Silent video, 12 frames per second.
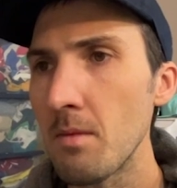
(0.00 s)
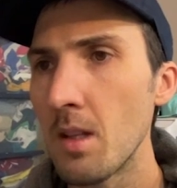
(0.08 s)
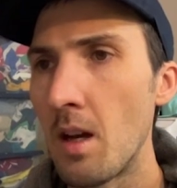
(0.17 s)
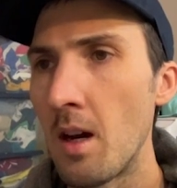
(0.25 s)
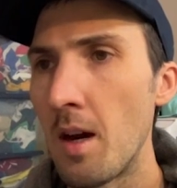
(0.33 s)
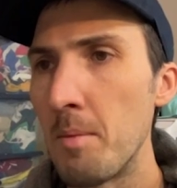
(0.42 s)

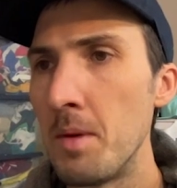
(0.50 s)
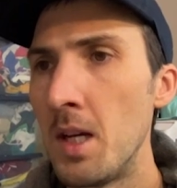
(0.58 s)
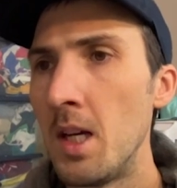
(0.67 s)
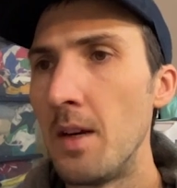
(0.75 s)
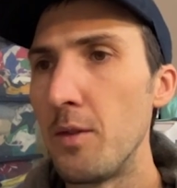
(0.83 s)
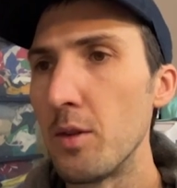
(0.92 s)

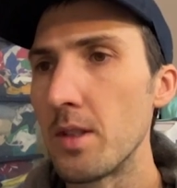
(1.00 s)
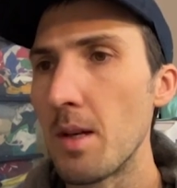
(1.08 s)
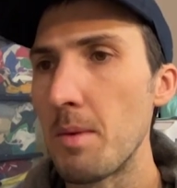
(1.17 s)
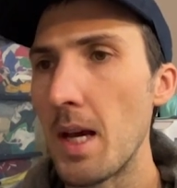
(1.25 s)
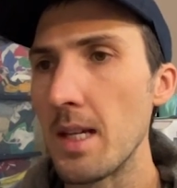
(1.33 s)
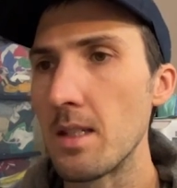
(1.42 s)
Fuel
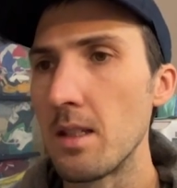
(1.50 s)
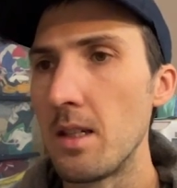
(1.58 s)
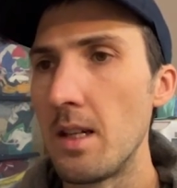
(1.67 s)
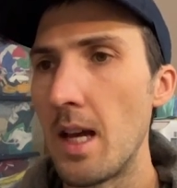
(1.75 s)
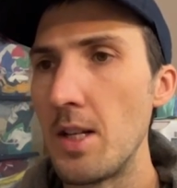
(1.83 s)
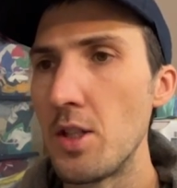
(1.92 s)
type
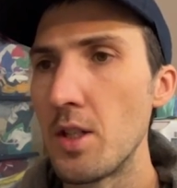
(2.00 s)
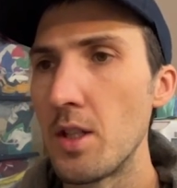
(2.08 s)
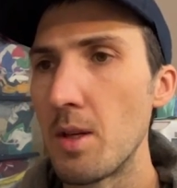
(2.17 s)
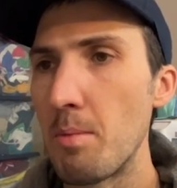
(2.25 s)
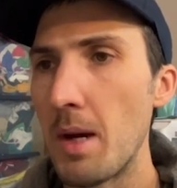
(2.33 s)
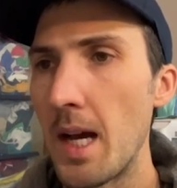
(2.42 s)
gasoline, engine
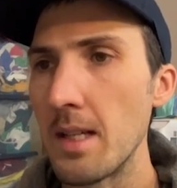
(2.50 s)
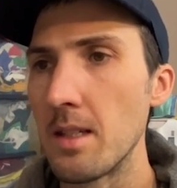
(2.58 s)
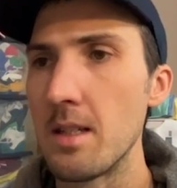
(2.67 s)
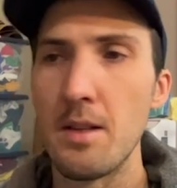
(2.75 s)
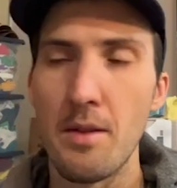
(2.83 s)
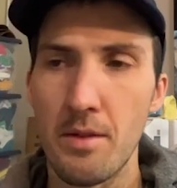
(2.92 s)

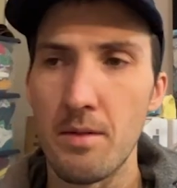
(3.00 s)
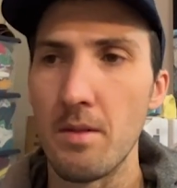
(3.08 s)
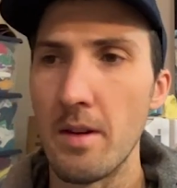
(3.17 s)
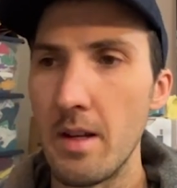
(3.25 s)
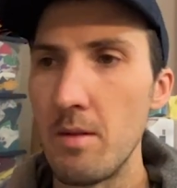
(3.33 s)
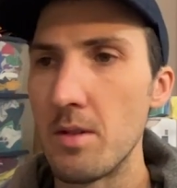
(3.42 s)
capacity
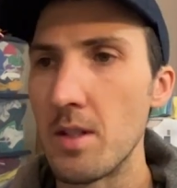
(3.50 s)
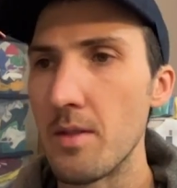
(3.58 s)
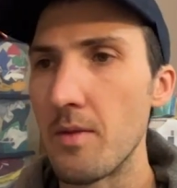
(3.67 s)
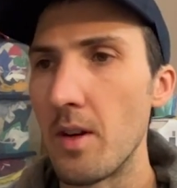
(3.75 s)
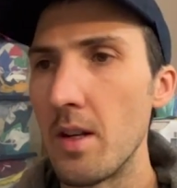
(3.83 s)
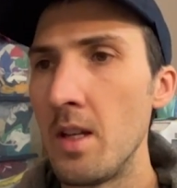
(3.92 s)
3, which is
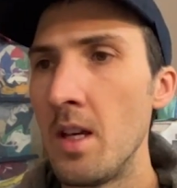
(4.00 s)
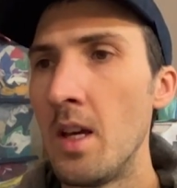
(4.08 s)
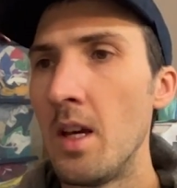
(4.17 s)
funny.